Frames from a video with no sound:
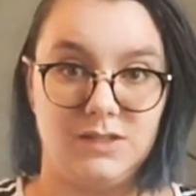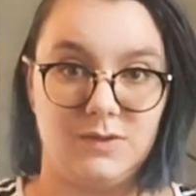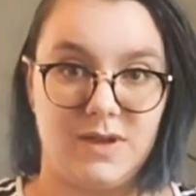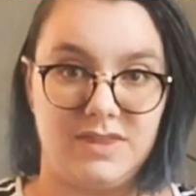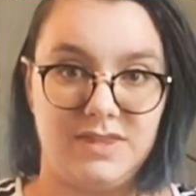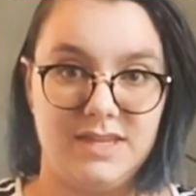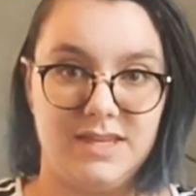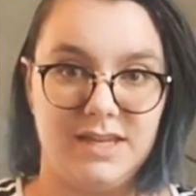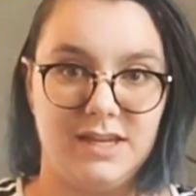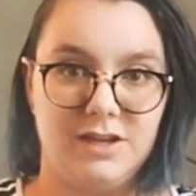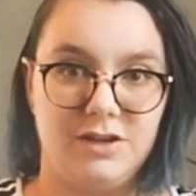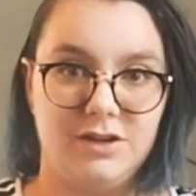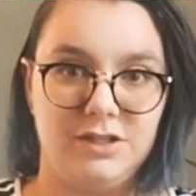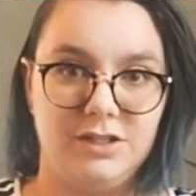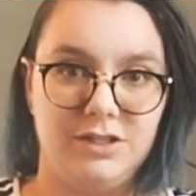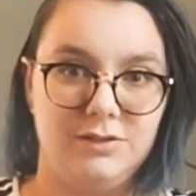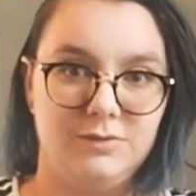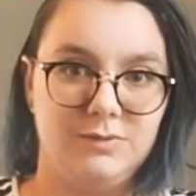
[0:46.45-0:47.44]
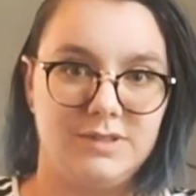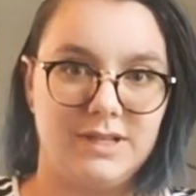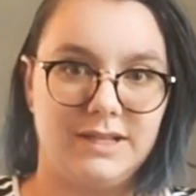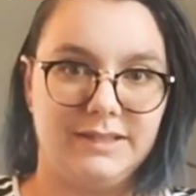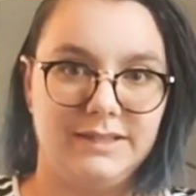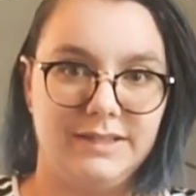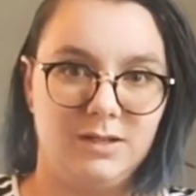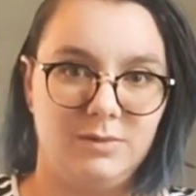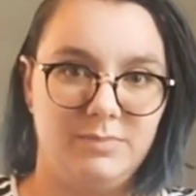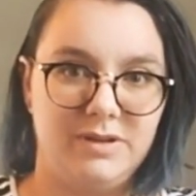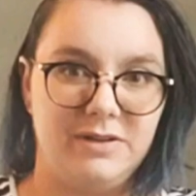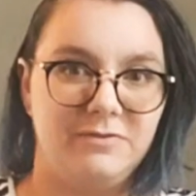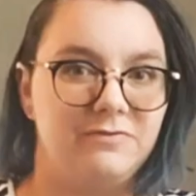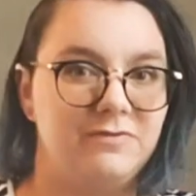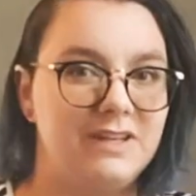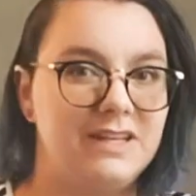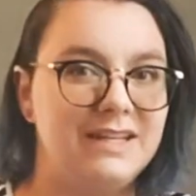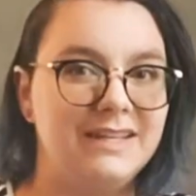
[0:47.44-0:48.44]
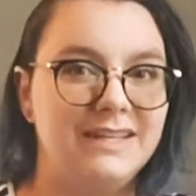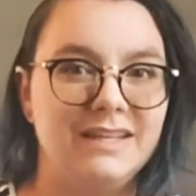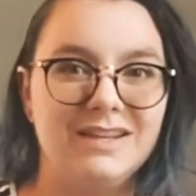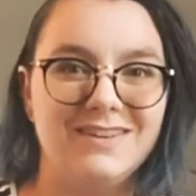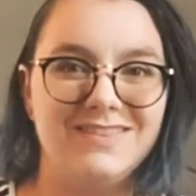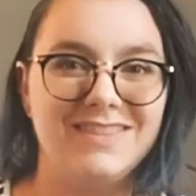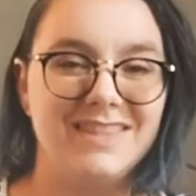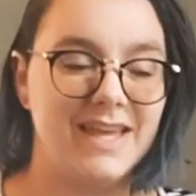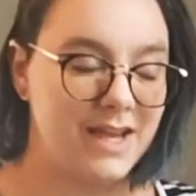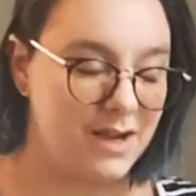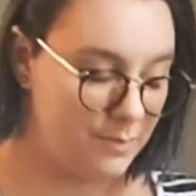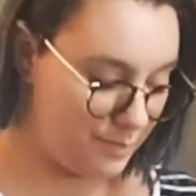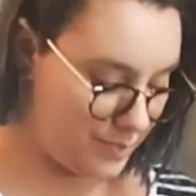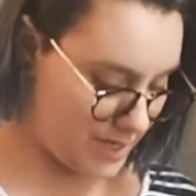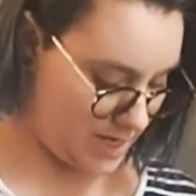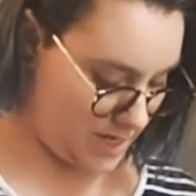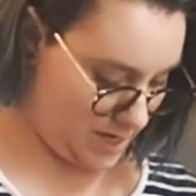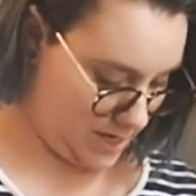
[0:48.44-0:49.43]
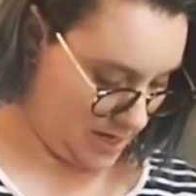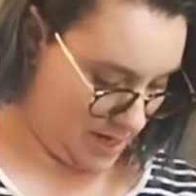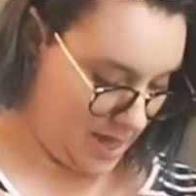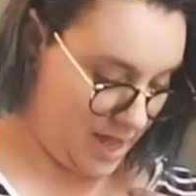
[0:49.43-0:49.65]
So I think it could use a little bit of fitting here and there, but